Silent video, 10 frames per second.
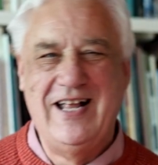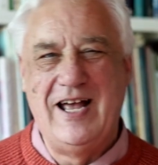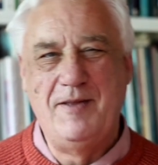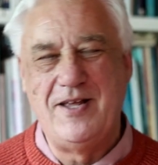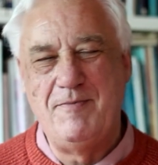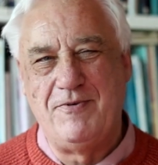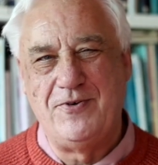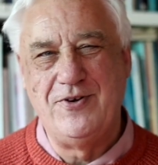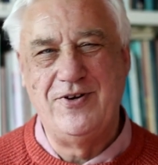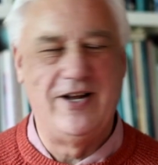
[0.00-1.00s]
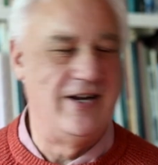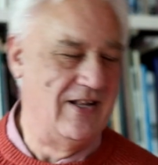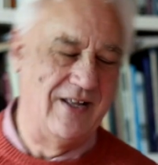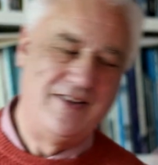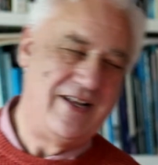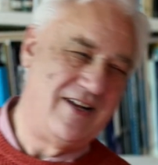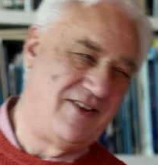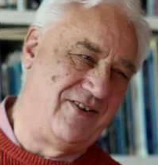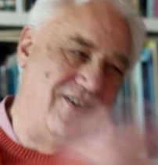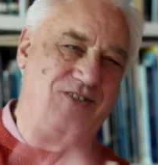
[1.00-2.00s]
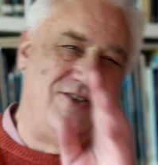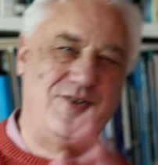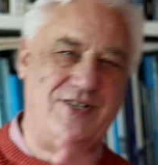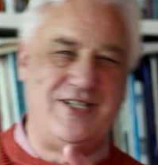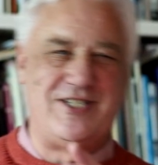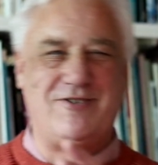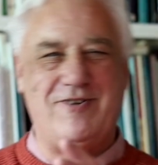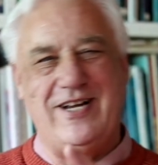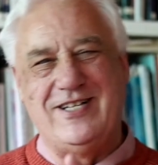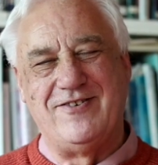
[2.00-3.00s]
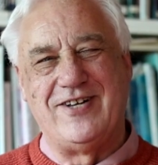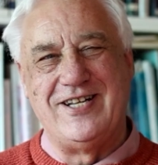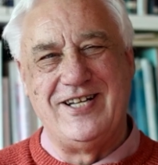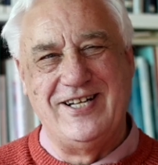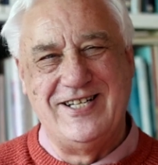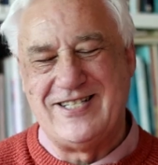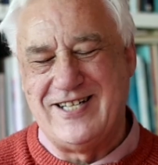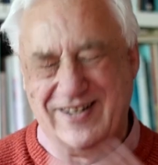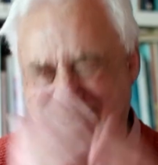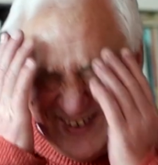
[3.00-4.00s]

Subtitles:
And then before you know it, that throws you into disarray and sort of getting any sleep.